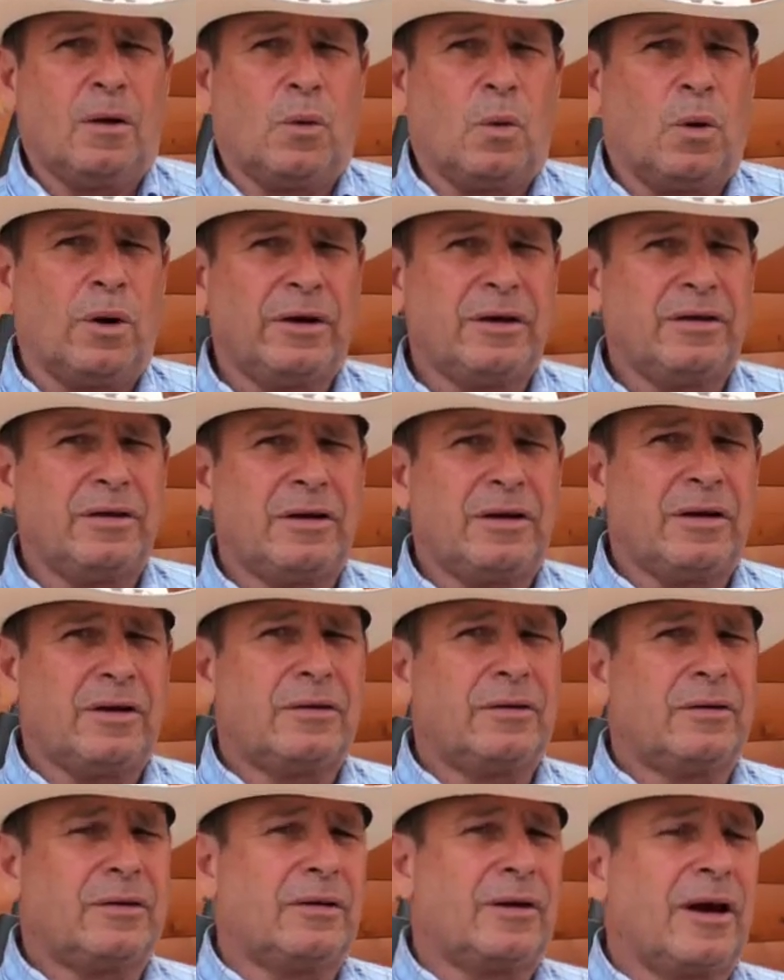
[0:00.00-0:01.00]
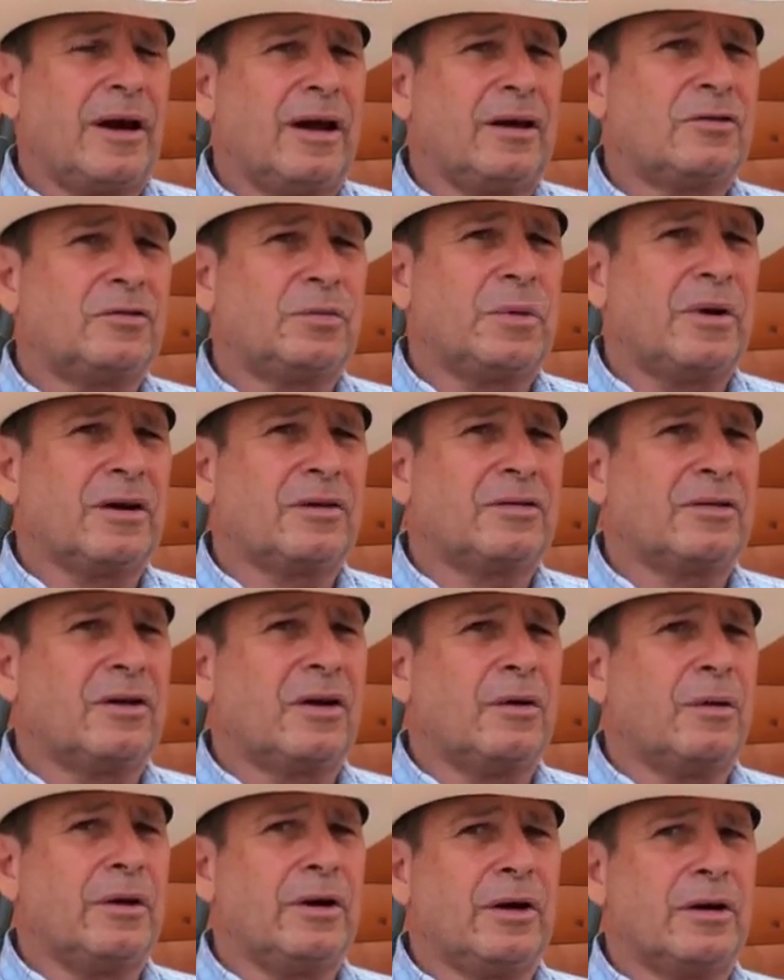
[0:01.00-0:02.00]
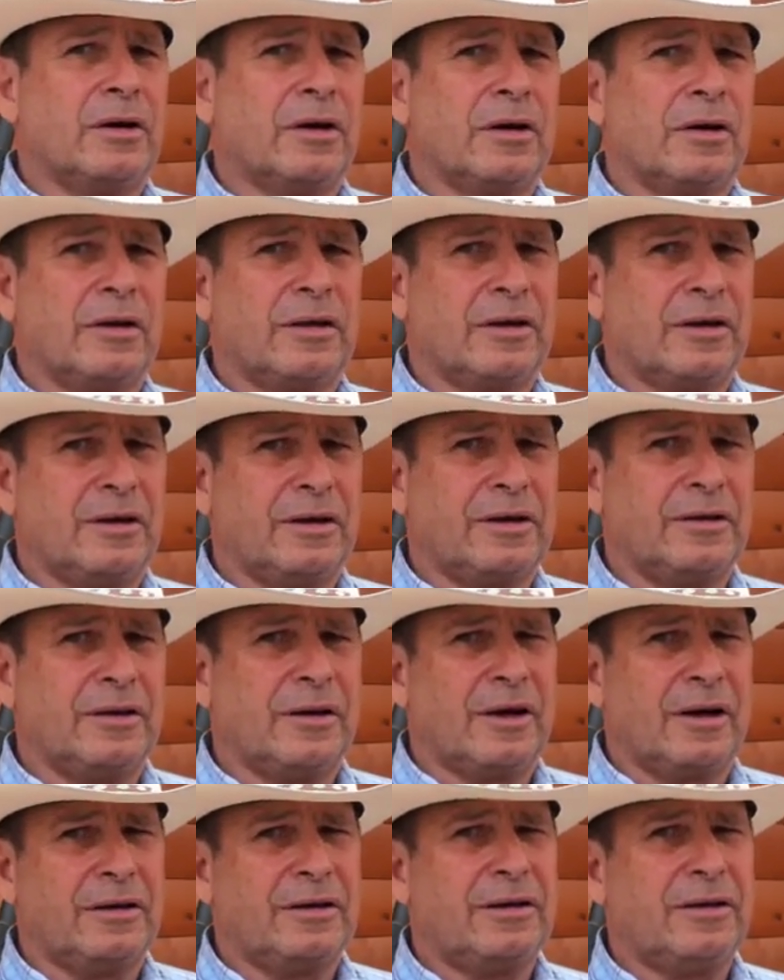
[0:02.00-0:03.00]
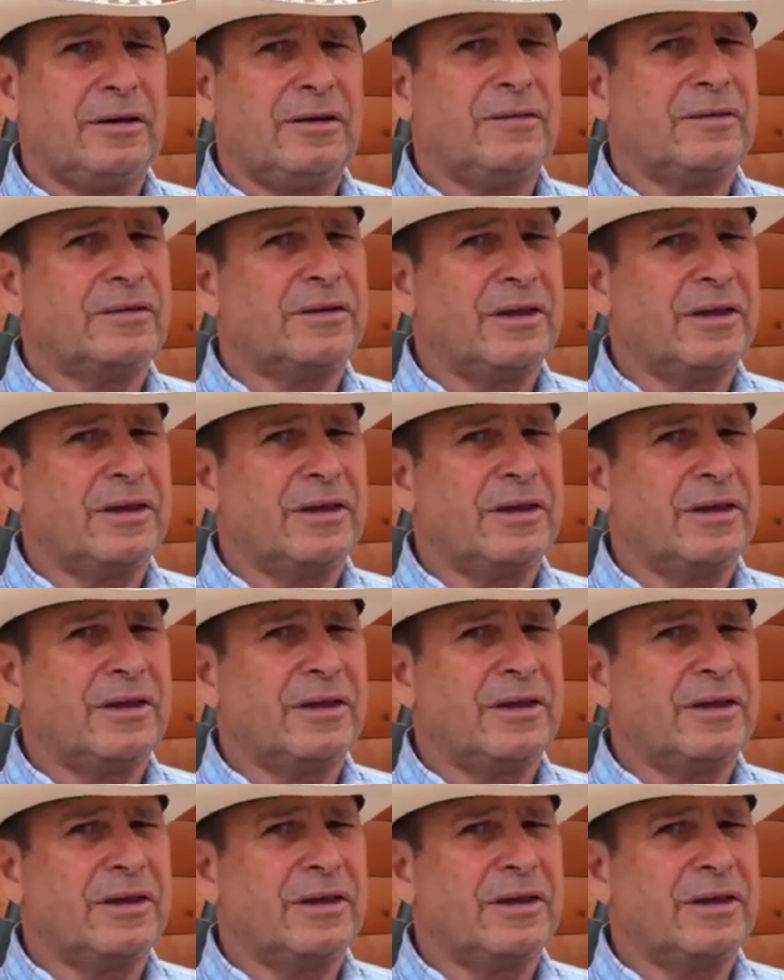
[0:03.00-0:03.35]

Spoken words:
One of the other aspects of the whole air gun thing that I didn't even